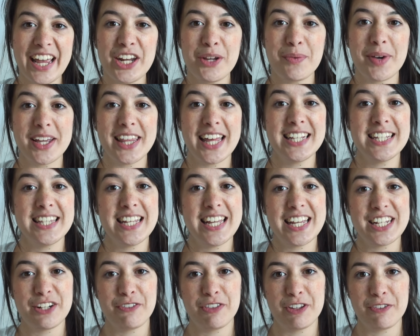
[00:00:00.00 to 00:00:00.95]
Anyway, that's the
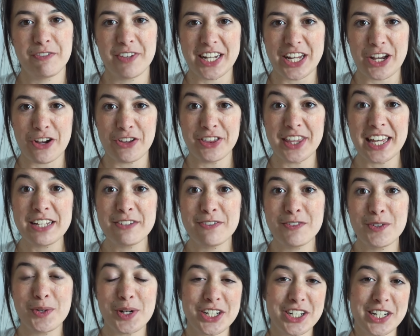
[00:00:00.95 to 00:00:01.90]
end of the video. Thanks
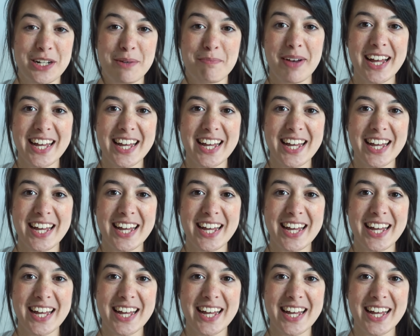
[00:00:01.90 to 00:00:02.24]
for watching.